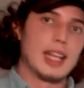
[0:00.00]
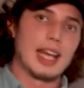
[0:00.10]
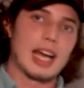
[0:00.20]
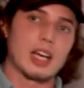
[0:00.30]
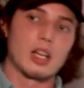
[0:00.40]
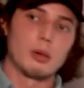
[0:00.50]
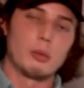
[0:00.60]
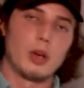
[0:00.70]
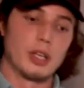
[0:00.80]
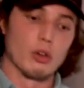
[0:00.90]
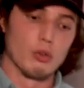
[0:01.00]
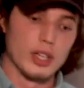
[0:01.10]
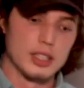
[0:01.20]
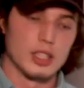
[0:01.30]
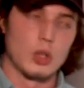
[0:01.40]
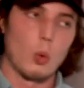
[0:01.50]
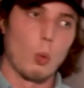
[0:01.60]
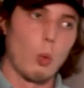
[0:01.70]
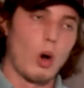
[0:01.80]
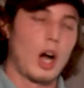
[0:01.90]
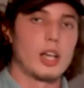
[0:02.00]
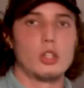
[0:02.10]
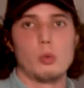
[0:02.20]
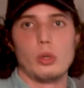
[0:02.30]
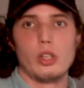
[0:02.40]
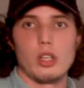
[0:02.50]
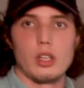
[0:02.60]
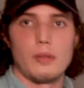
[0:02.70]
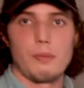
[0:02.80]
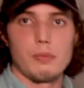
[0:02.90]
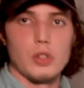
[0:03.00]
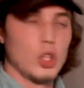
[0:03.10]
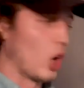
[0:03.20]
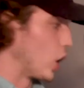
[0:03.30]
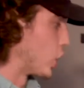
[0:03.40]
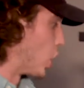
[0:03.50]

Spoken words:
that could be a reason why you would not